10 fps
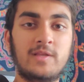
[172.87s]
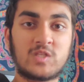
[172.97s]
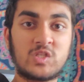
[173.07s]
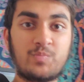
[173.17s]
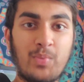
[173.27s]

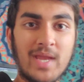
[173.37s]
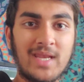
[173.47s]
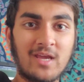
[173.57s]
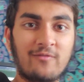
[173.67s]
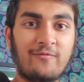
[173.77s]
this
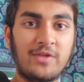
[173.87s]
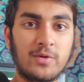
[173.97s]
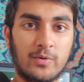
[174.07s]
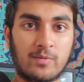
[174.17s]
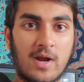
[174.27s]
spinning
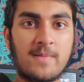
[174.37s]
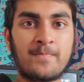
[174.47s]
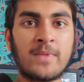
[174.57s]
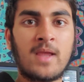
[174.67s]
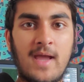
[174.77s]
field, right?
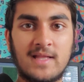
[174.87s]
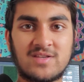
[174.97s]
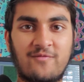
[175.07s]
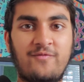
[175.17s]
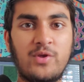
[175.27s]

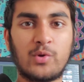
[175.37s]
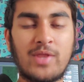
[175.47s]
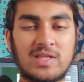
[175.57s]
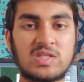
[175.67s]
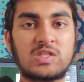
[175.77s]
It's a field
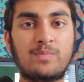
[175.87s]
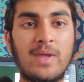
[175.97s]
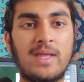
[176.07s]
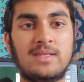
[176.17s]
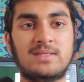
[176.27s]
that
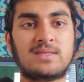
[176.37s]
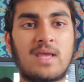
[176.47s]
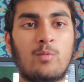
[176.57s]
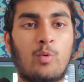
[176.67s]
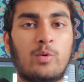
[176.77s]
spins,
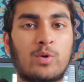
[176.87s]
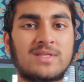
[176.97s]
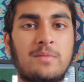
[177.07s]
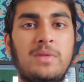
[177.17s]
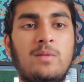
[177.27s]
and what, what
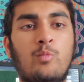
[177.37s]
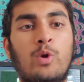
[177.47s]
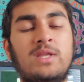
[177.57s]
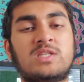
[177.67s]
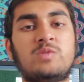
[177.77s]
does it mean
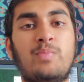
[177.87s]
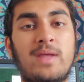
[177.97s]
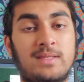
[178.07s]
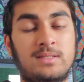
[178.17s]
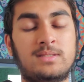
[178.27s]
when it
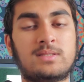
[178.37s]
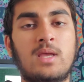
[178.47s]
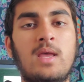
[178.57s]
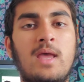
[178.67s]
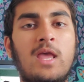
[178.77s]
spins?
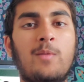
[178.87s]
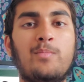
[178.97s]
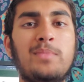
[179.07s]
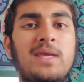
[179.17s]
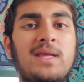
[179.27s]
It
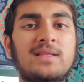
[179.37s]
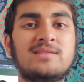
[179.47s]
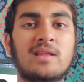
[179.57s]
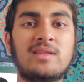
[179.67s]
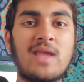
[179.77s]

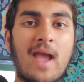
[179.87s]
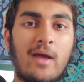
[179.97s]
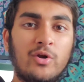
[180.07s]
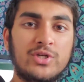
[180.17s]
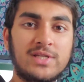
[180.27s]
means that the
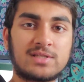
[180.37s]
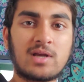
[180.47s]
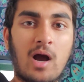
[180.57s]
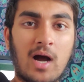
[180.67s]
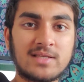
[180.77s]
energy is
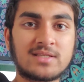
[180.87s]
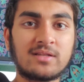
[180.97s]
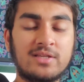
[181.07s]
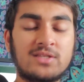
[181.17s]
constantly